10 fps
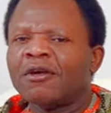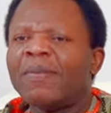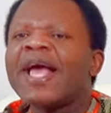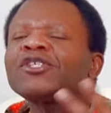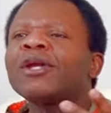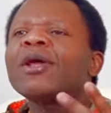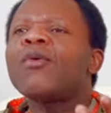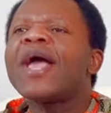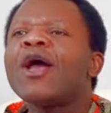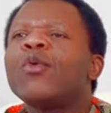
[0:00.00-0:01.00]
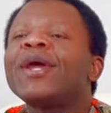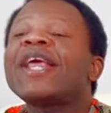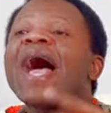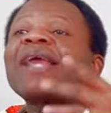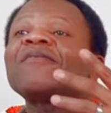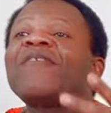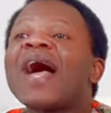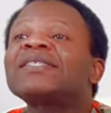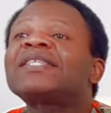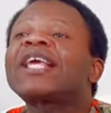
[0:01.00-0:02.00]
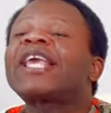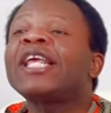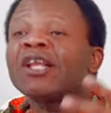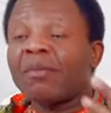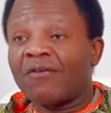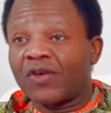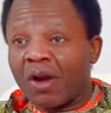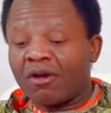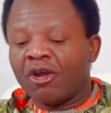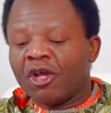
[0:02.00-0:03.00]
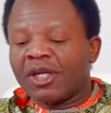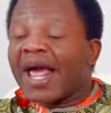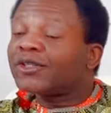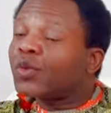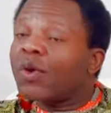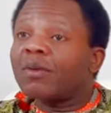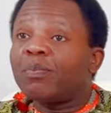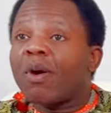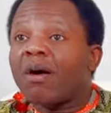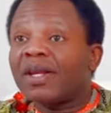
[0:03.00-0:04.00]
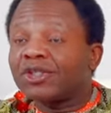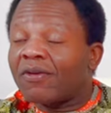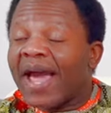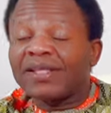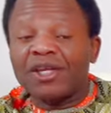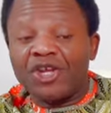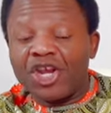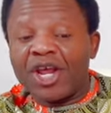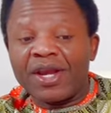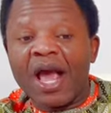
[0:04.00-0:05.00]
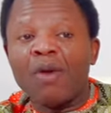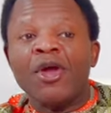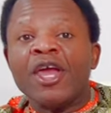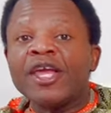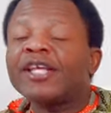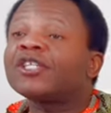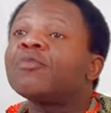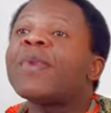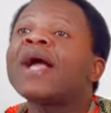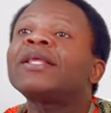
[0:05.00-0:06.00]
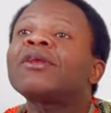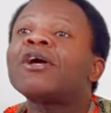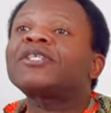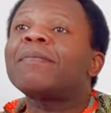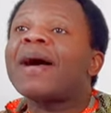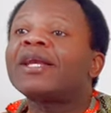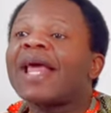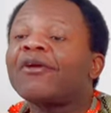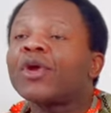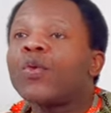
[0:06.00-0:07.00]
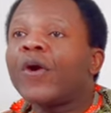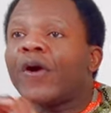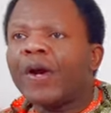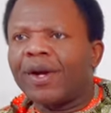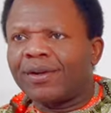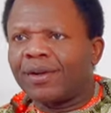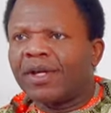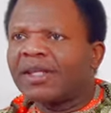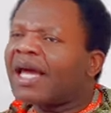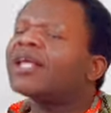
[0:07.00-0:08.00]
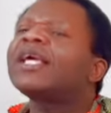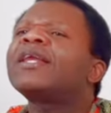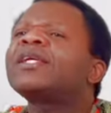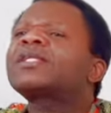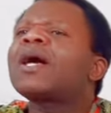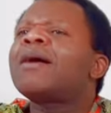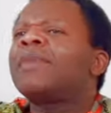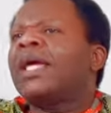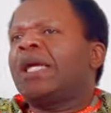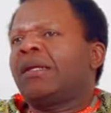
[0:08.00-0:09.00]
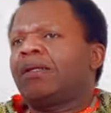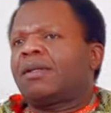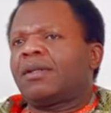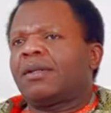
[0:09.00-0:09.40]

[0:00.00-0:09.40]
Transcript: based on the way we advance the kingdom of God. That's what Paul is writing here now. He's reminding us about that reward, that it is coming.